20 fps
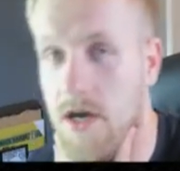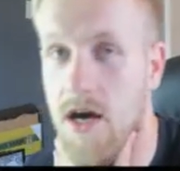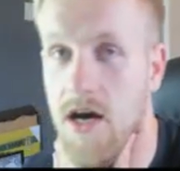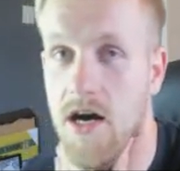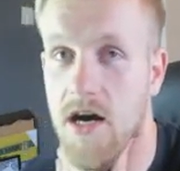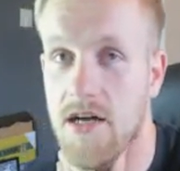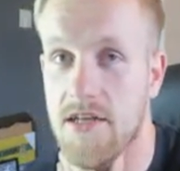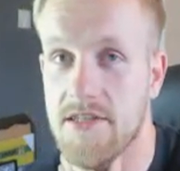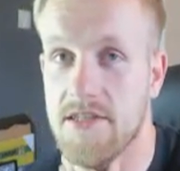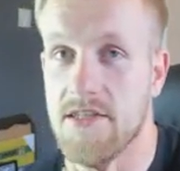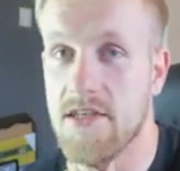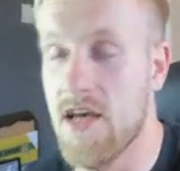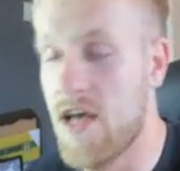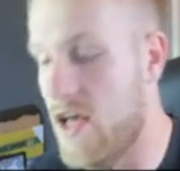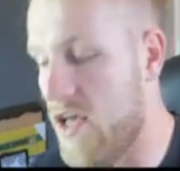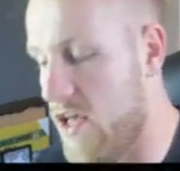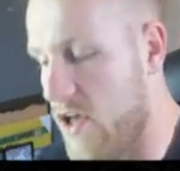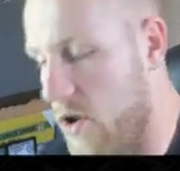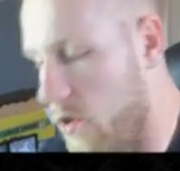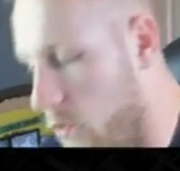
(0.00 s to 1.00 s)
cards,
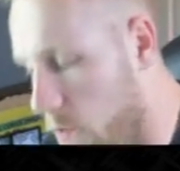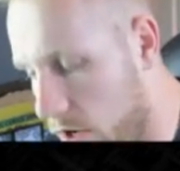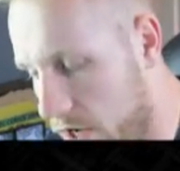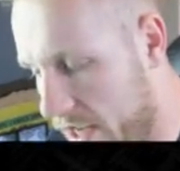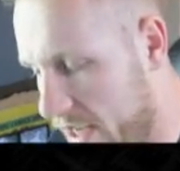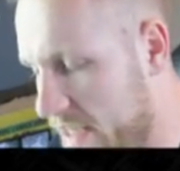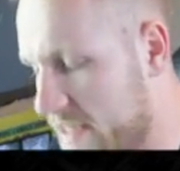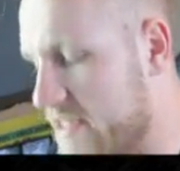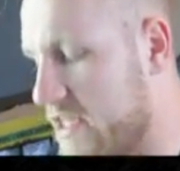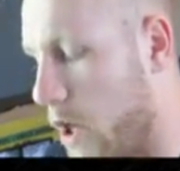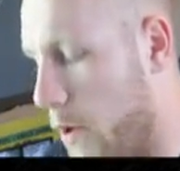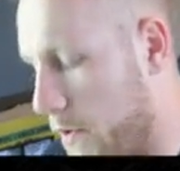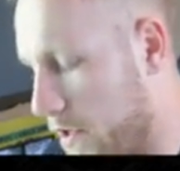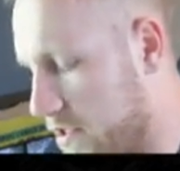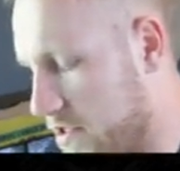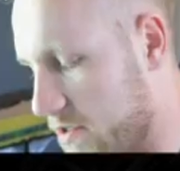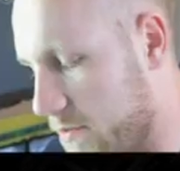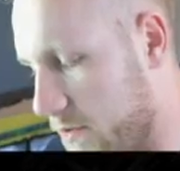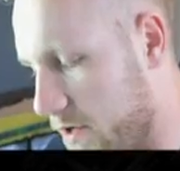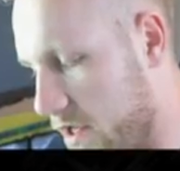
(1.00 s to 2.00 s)
or it is
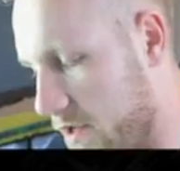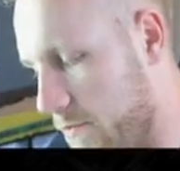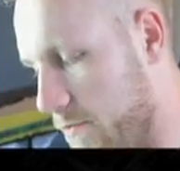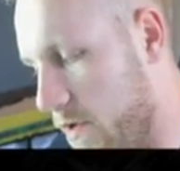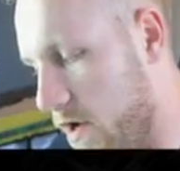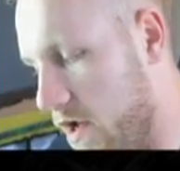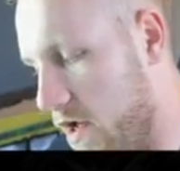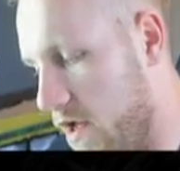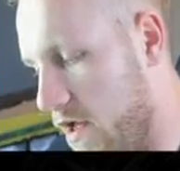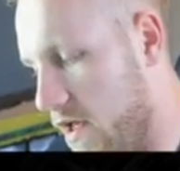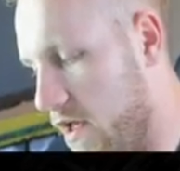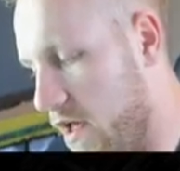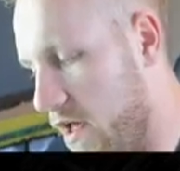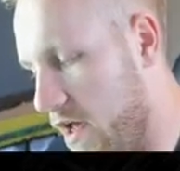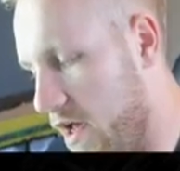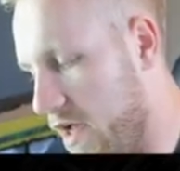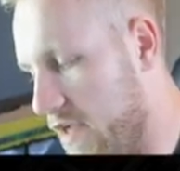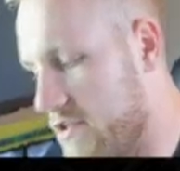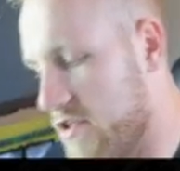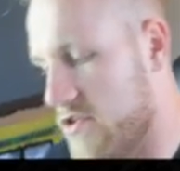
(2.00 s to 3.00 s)
going to be, but
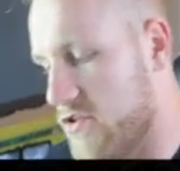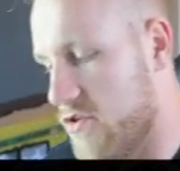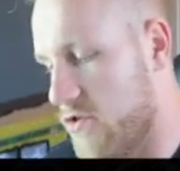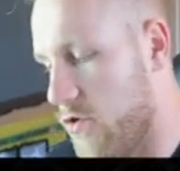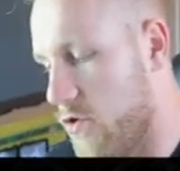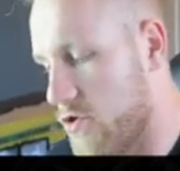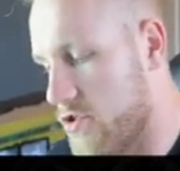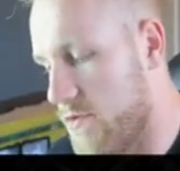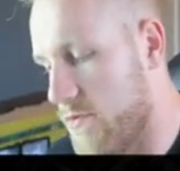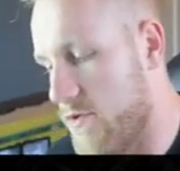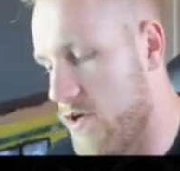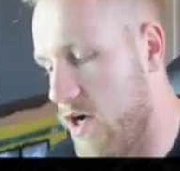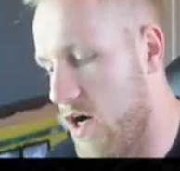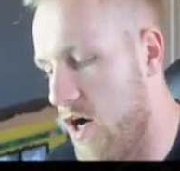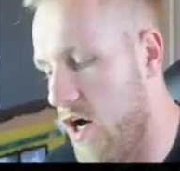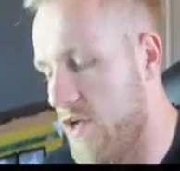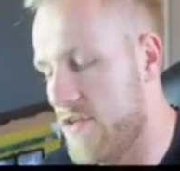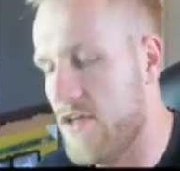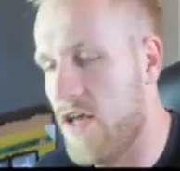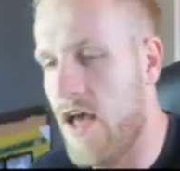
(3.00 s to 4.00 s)
it's just an awesome
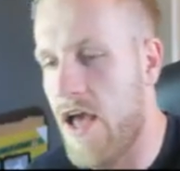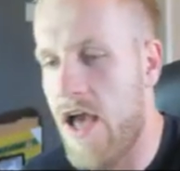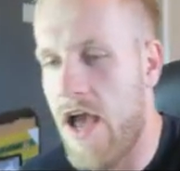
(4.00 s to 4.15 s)
card.